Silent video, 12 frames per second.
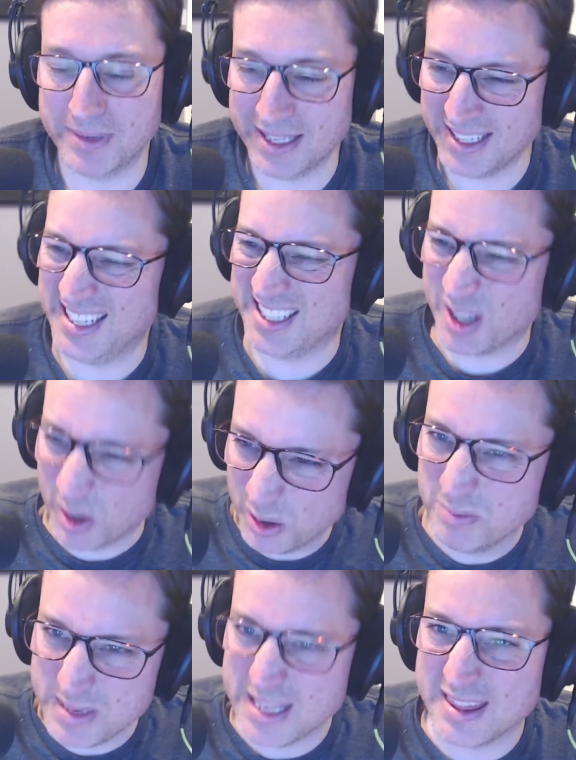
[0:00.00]
told
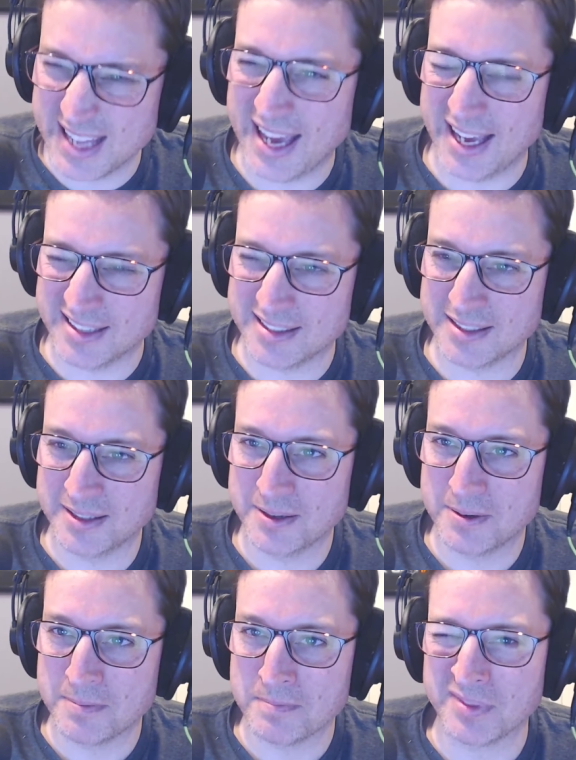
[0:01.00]
me that.
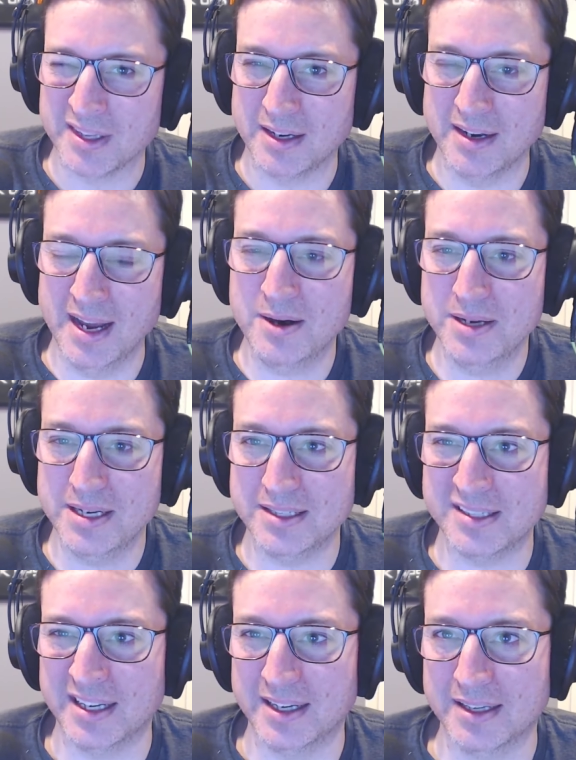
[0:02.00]
Now he
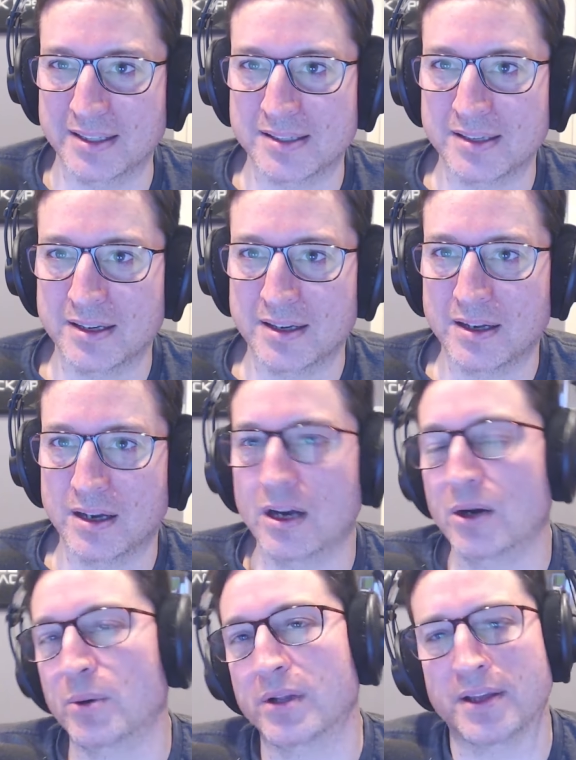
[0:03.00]
says, oh,
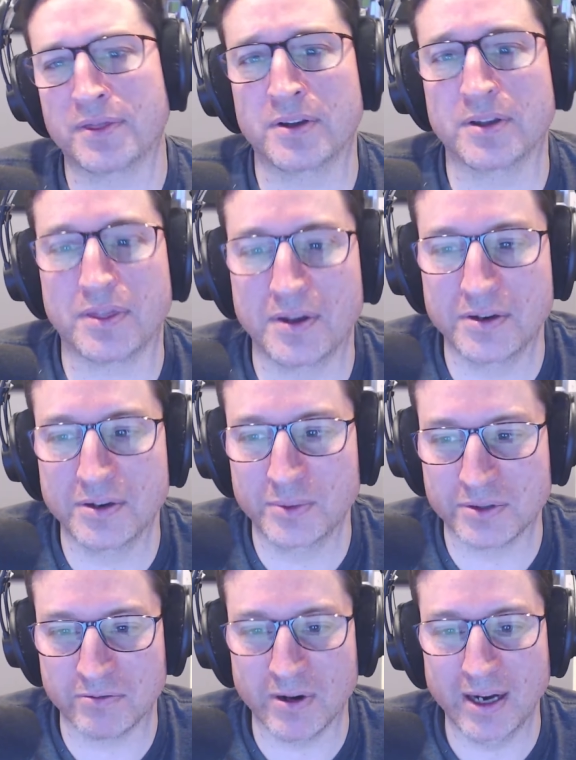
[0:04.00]
well, I thought Thunder
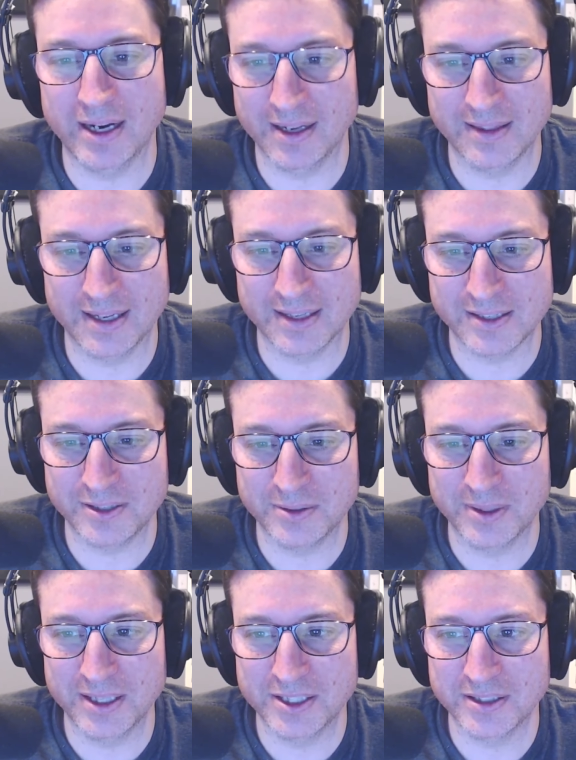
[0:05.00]
was right in that
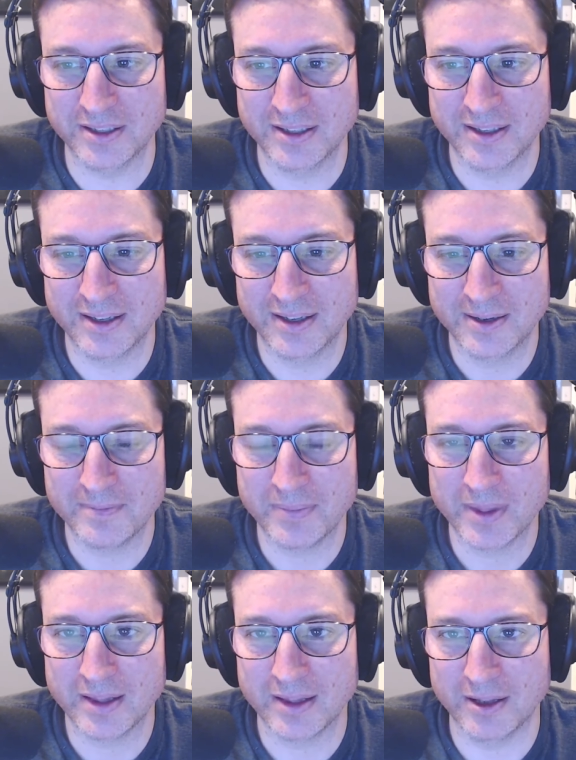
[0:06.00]
situation
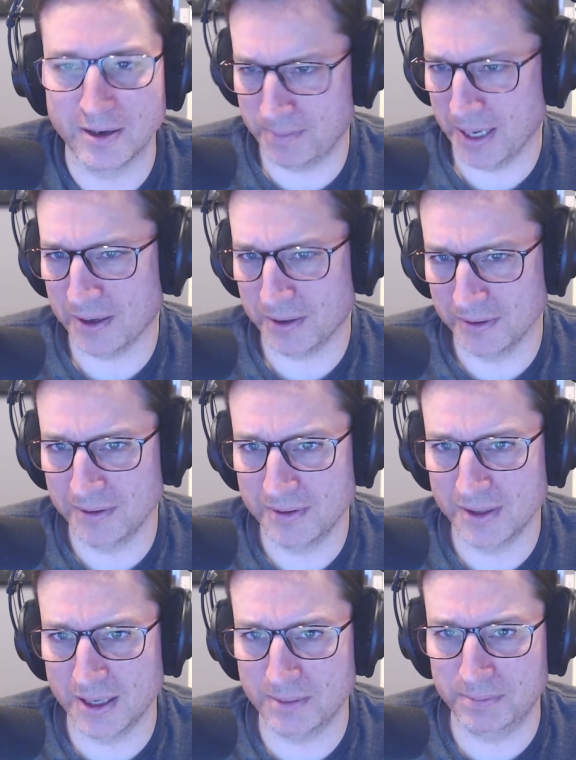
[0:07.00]
about
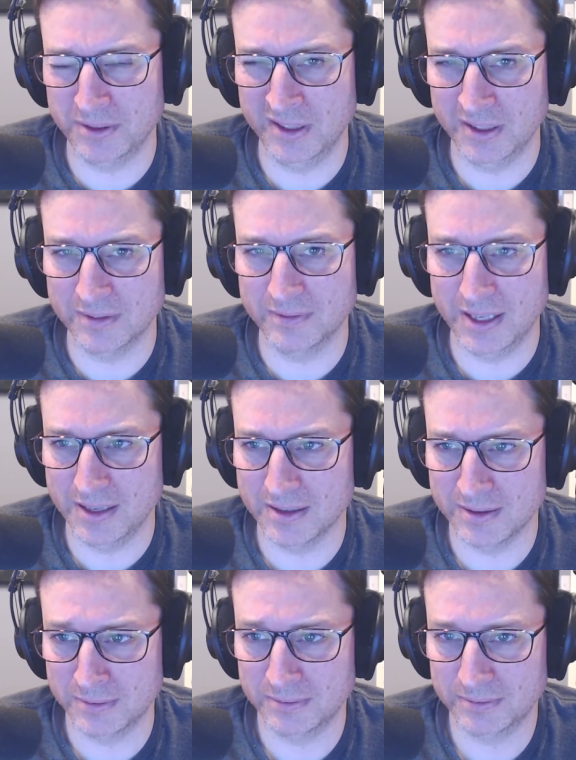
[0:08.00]
uploading a
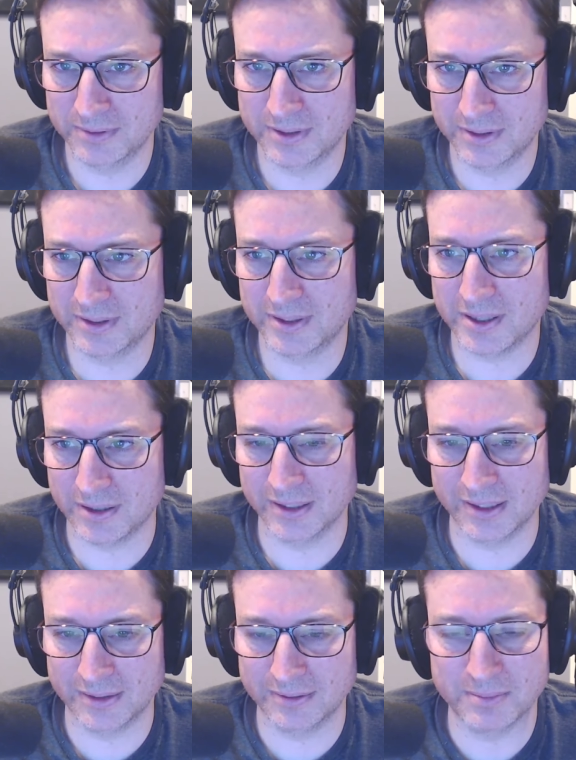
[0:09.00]
video
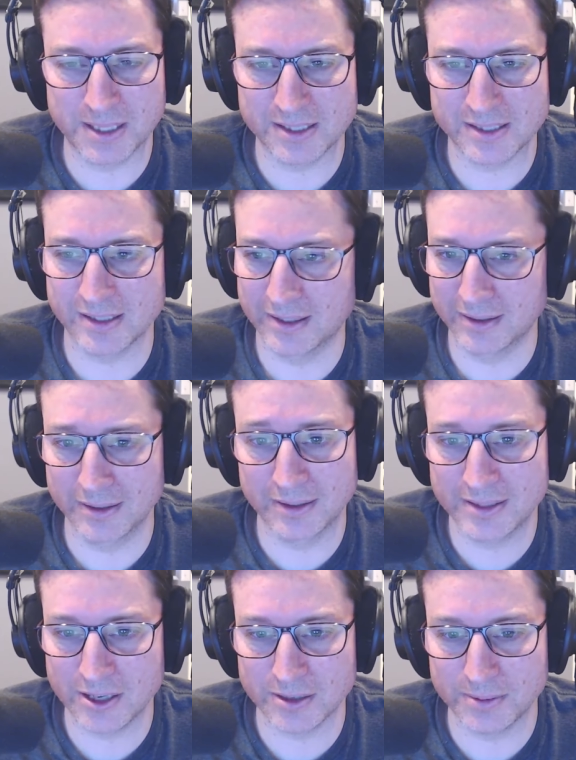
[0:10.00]
calling my son
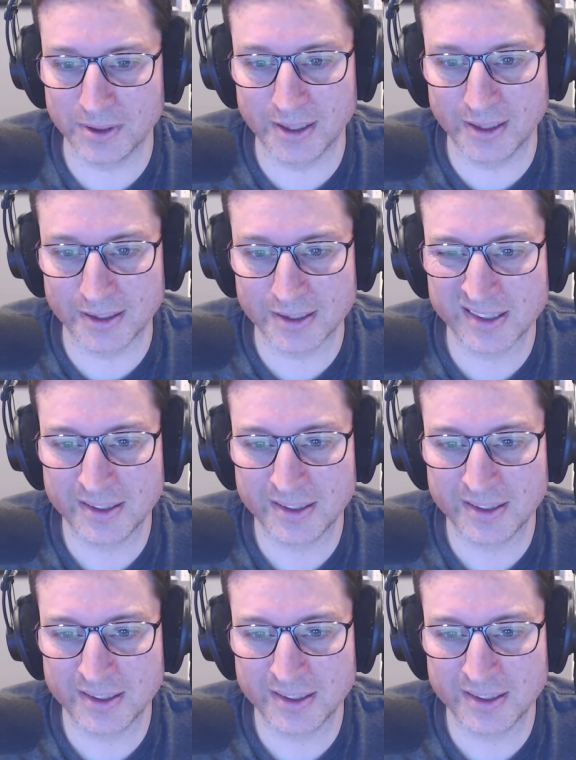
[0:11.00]
terrible things.